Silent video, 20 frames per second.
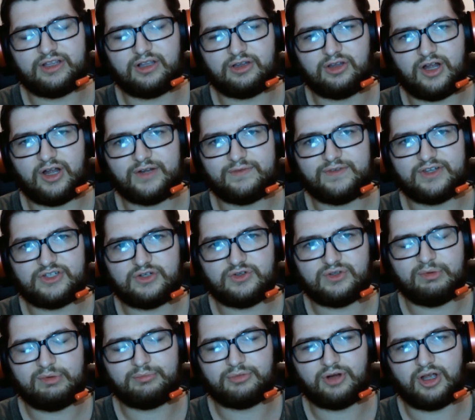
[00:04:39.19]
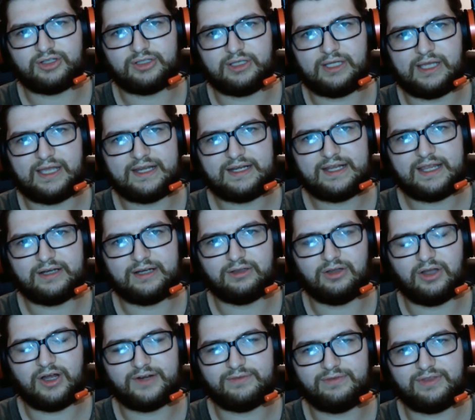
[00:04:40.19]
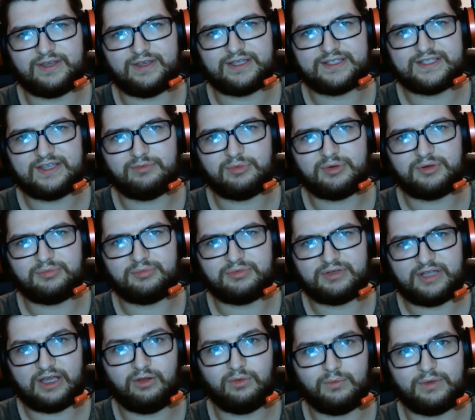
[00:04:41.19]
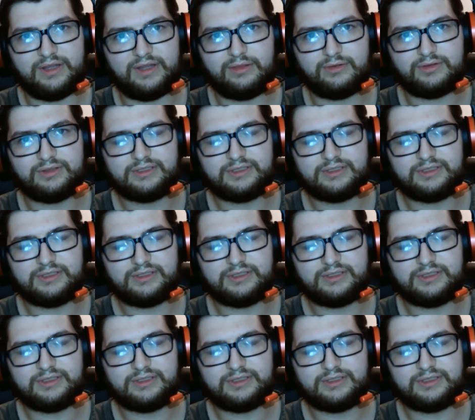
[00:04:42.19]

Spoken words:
A lot of issues have been brought to light, and a lot of things have been dealt with